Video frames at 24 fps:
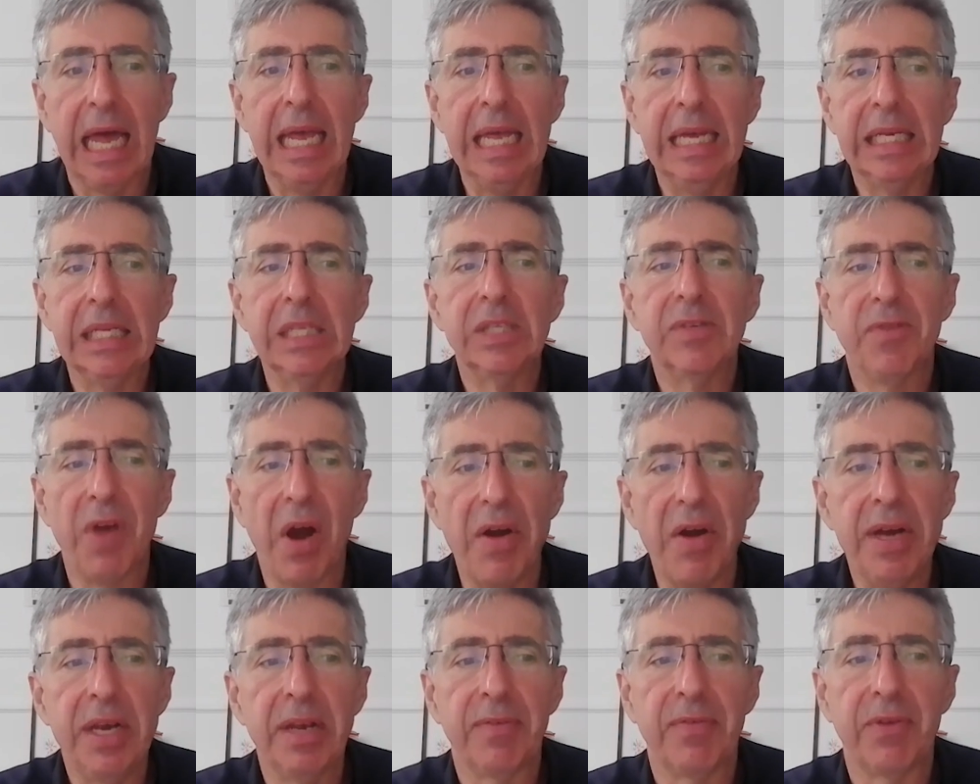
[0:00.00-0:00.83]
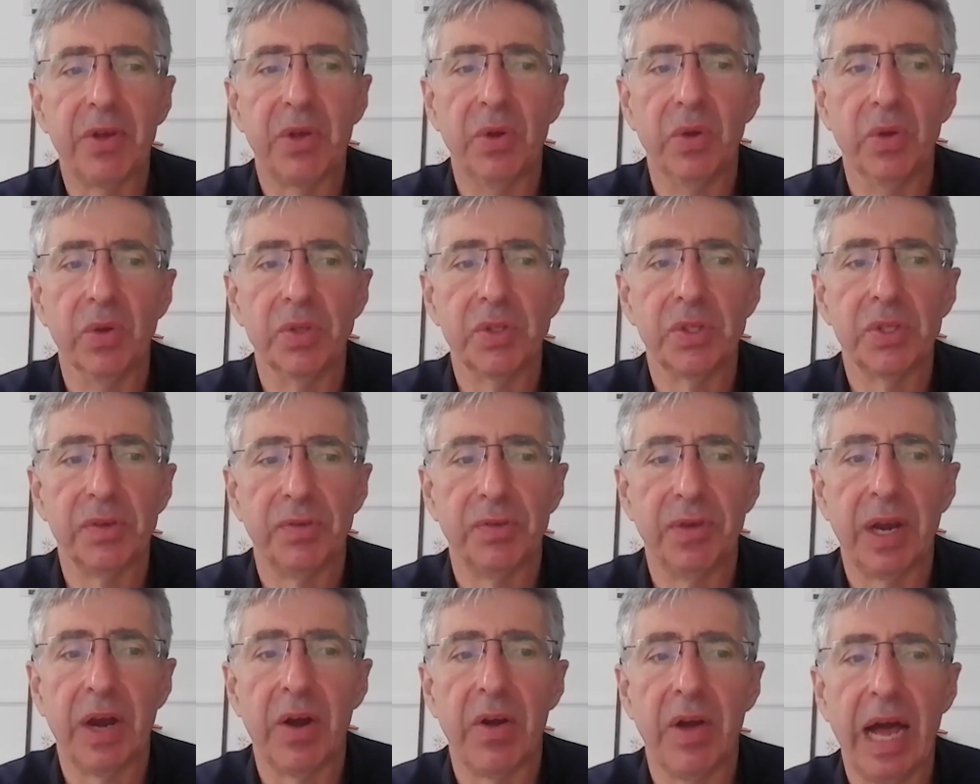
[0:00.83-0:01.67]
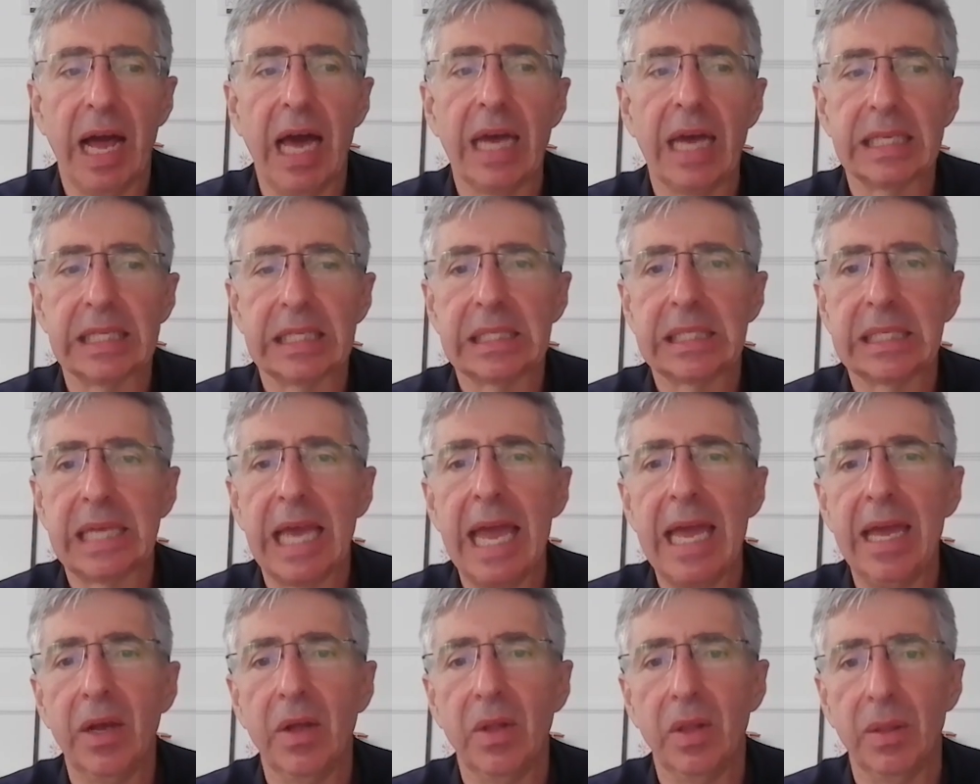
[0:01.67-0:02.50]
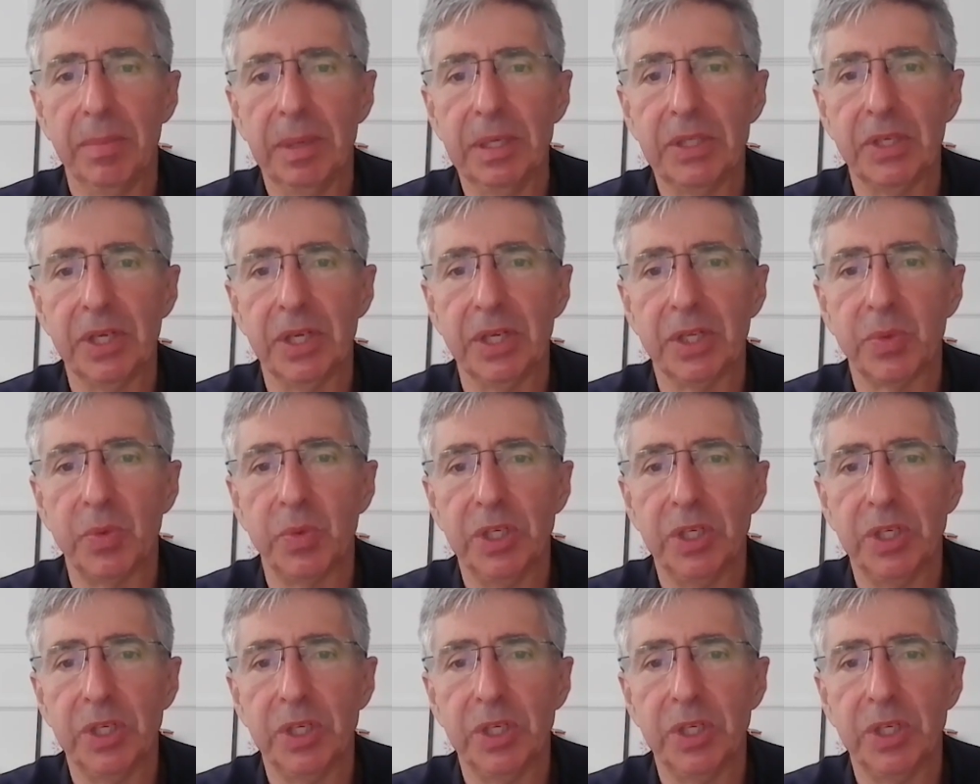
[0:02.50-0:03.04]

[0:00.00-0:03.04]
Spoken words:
it is very difficult to figure out how to scale a business,